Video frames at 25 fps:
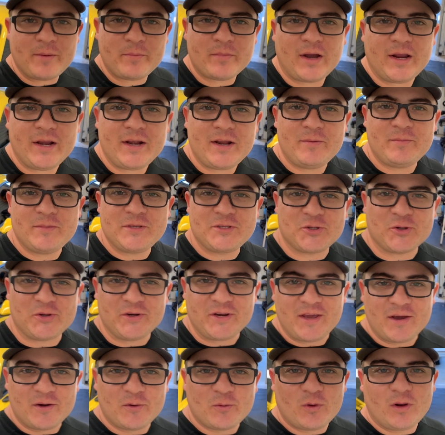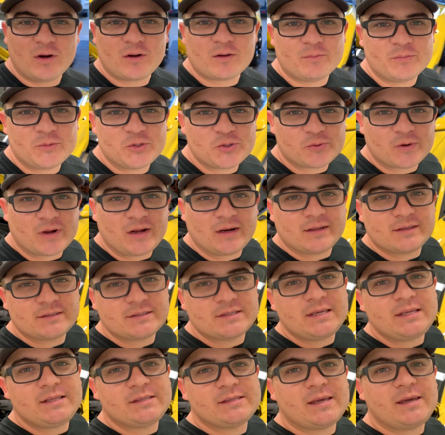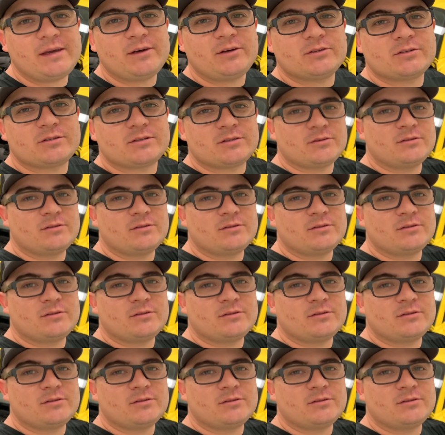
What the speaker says: My name is Tony, and welcome to Roll the Details.